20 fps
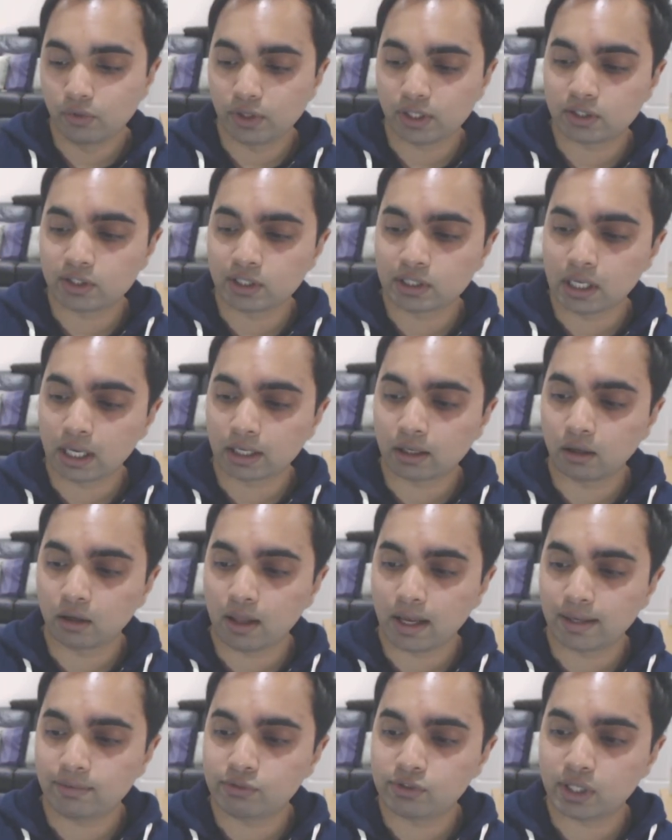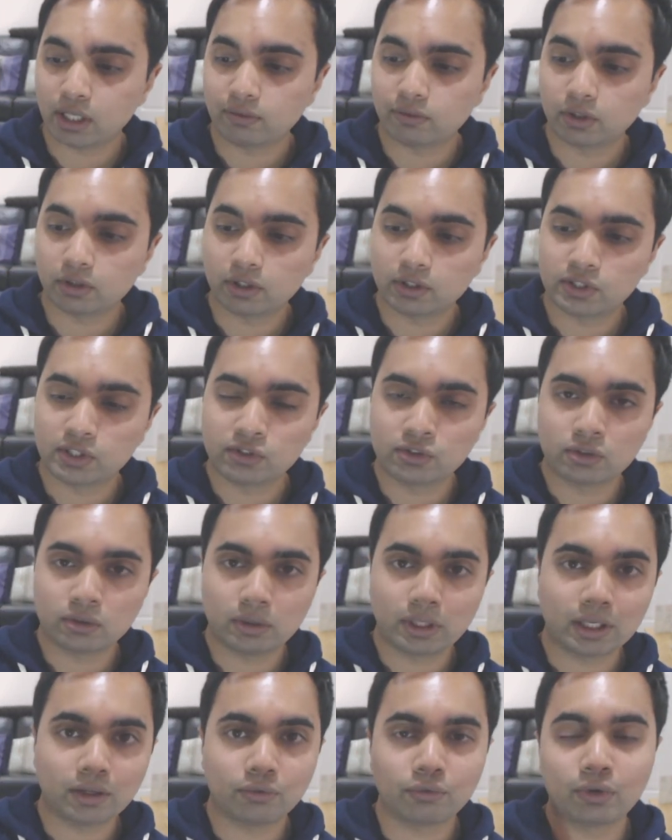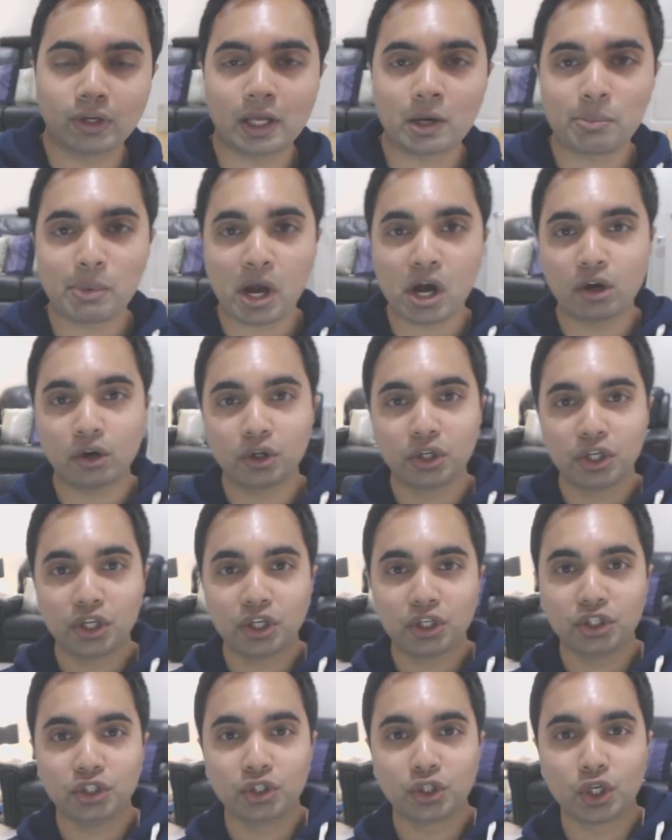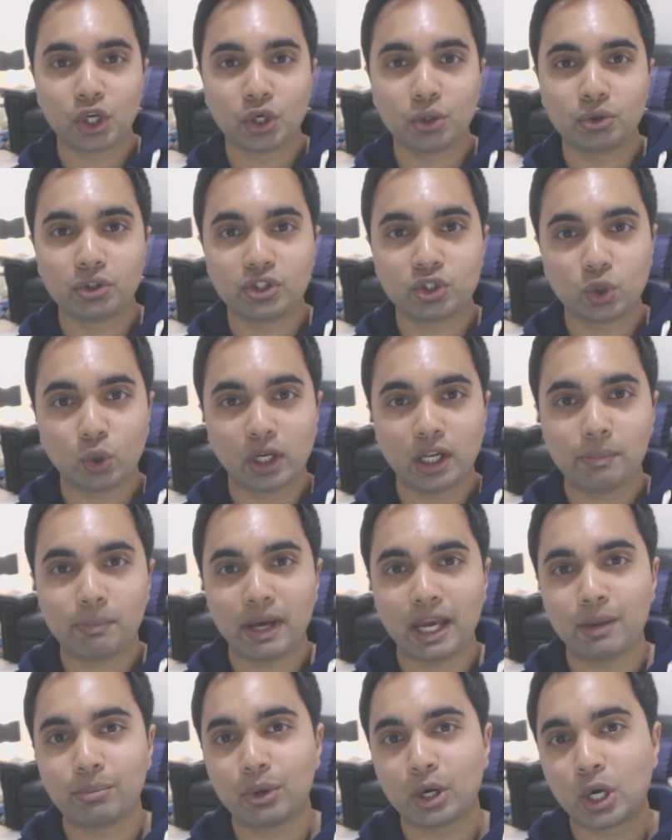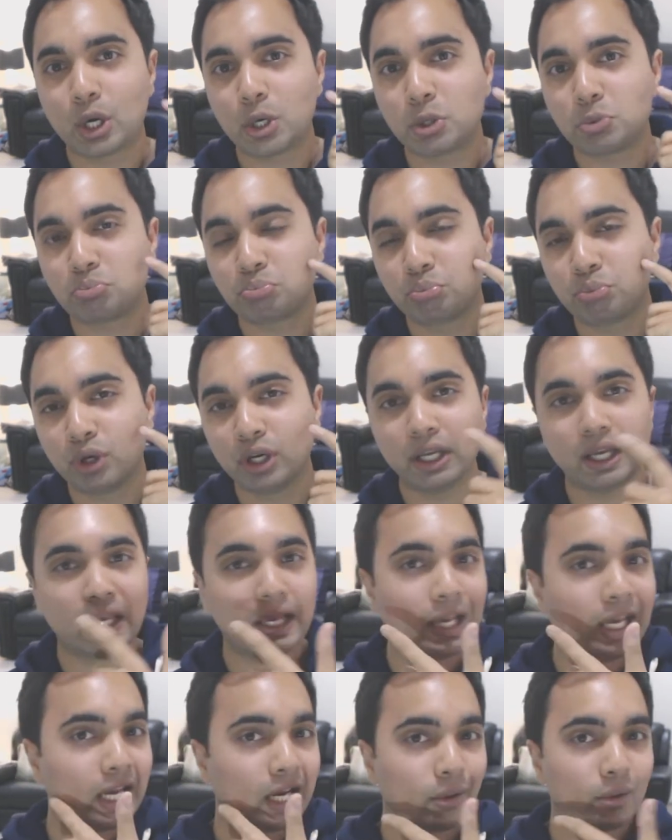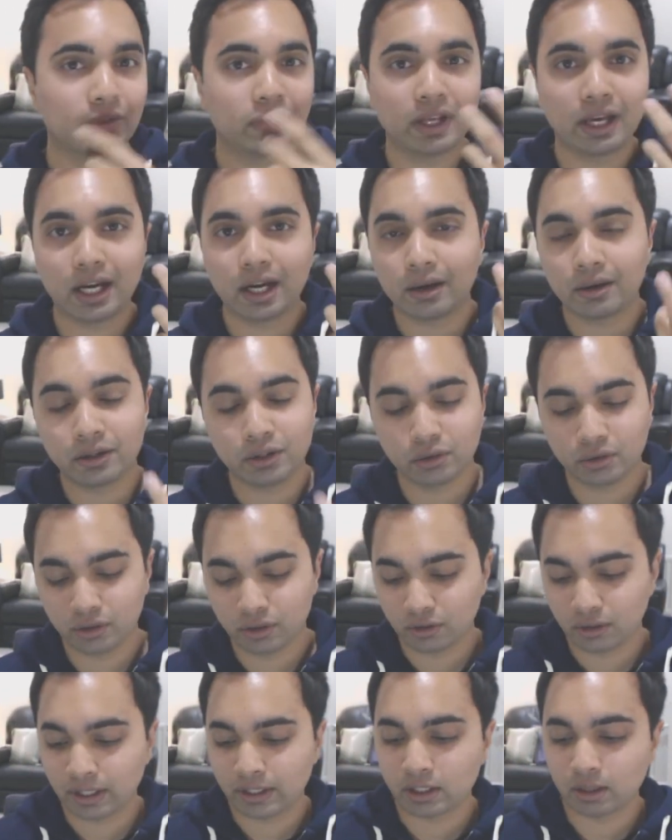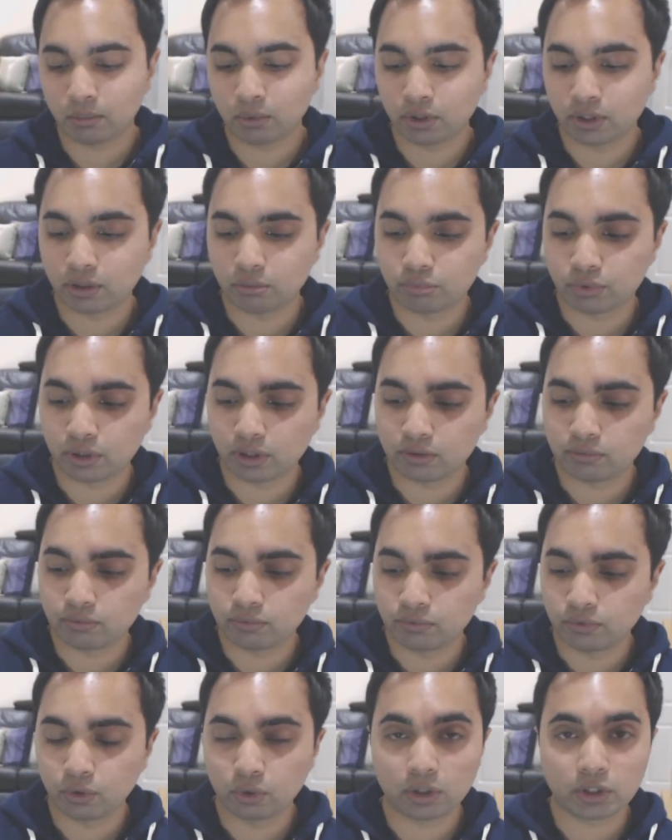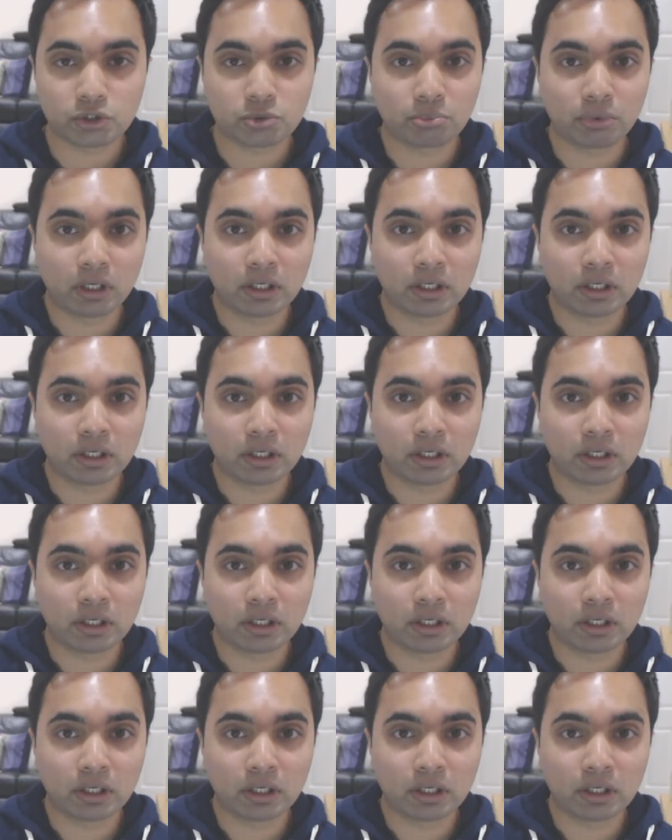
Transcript: This is like a lifesaver. This is forget about you know toilet paper and putting it here and there, and you, you'll end up looking pretty foolish.